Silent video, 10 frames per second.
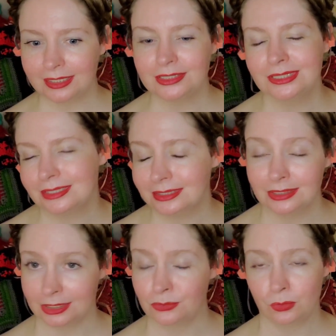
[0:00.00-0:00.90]
It's
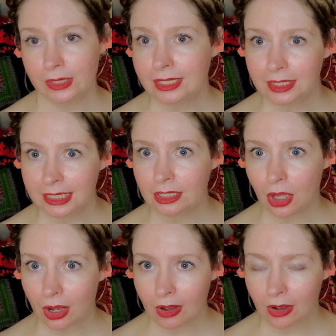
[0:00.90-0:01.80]
really
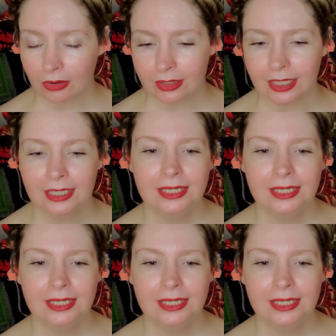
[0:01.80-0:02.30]
long.